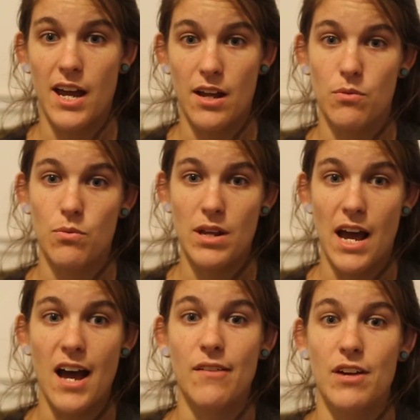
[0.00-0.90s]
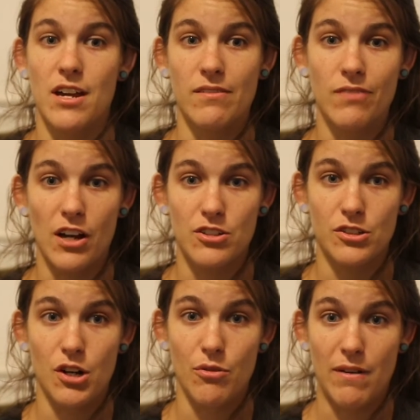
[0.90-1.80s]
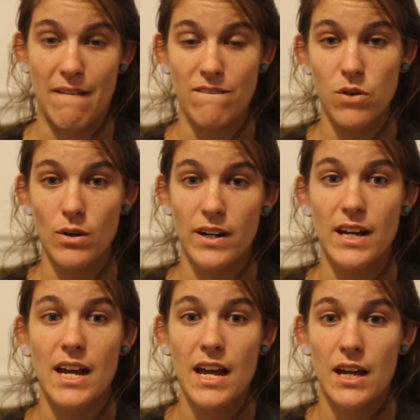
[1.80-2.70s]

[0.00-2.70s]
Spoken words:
and we have a foster already for it,